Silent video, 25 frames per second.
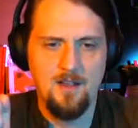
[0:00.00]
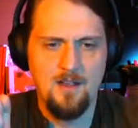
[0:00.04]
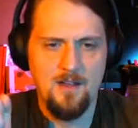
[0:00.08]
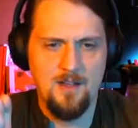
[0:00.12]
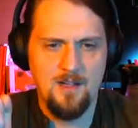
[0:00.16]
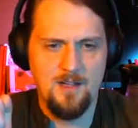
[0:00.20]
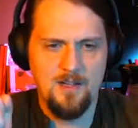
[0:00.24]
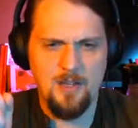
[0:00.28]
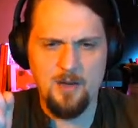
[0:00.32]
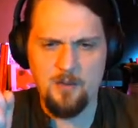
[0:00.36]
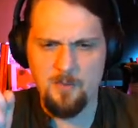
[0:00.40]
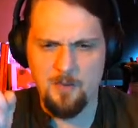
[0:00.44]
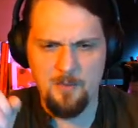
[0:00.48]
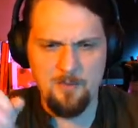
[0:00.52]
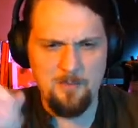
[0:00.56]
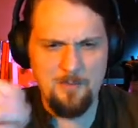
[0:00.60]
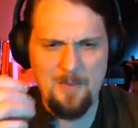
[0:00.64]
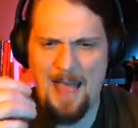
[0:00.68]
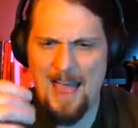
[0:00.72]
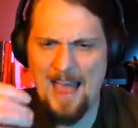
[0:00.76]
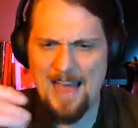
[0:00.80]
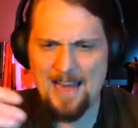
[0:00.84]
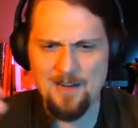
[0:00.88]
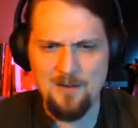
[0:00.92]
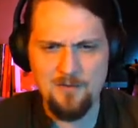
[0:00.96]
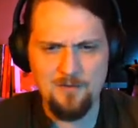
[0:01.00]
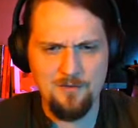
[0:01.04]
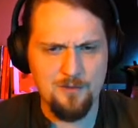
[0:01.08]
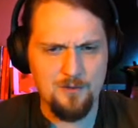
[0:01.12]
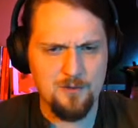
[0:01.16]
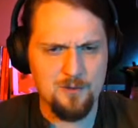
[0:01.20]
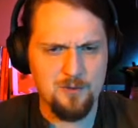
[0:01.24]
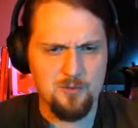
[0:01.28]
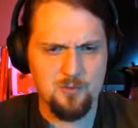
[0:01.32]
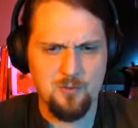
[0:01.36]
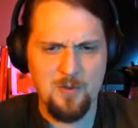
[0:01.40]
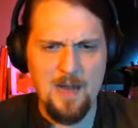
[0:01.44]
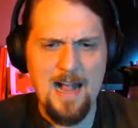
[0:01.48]
There were
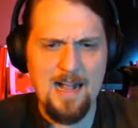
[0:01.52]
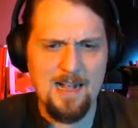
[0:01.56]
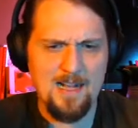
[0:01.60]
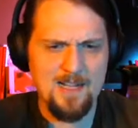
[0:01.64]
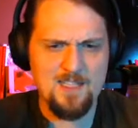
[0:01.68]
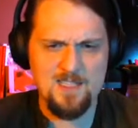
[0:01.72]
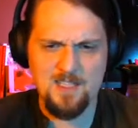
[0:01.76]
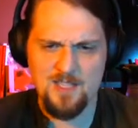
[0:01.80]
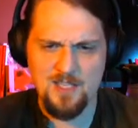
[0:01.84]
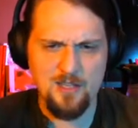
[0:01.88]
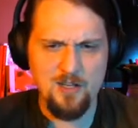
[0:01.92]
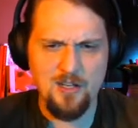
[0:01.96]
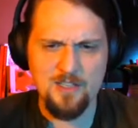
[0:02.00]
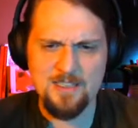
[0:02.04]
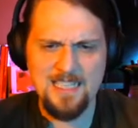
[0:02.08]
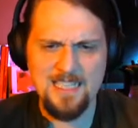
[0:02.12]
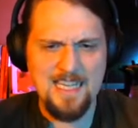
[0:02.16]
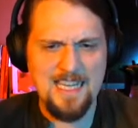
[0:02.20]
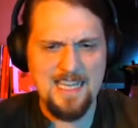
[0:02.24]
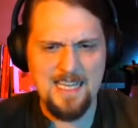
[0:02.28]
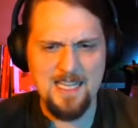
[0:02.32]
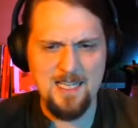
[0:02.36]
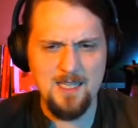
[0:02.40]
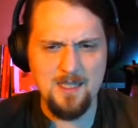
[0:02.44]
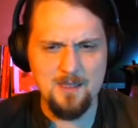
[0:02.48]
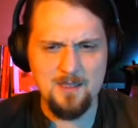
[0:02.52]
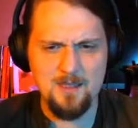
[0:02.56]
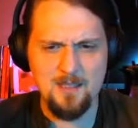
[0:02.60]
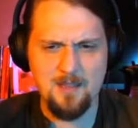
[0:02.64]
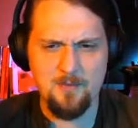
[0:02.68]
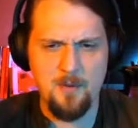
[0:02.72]
manifold wrecks, and on the keel